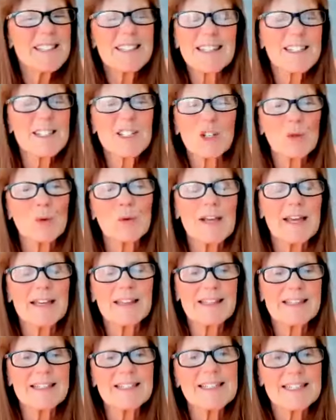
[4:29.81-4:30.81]
It doesn't
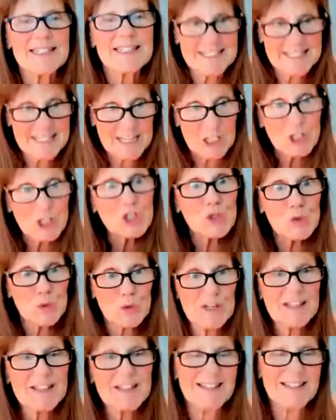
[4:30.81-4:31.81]
create these things, it
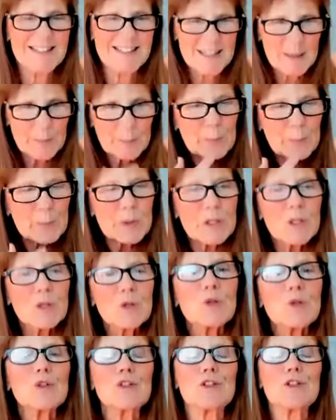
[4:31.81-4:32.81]
strengthens, it
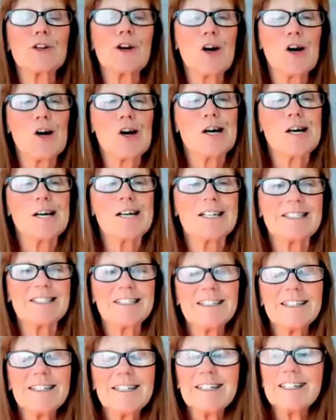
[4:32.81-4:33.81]
builds on
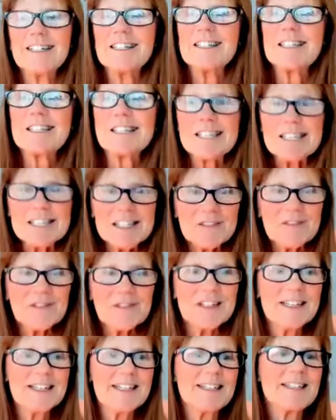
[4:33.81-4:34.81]

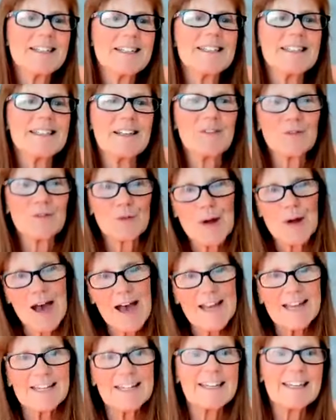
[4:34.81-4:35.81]
significance and
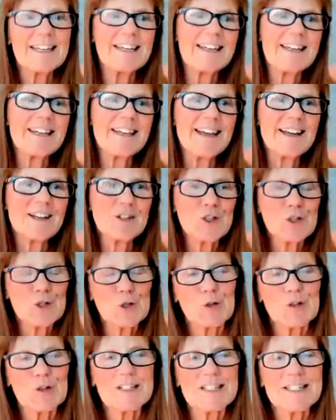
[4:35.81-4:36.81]
variety and
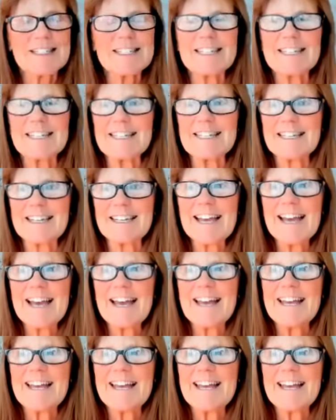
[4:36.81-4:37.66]
certainty.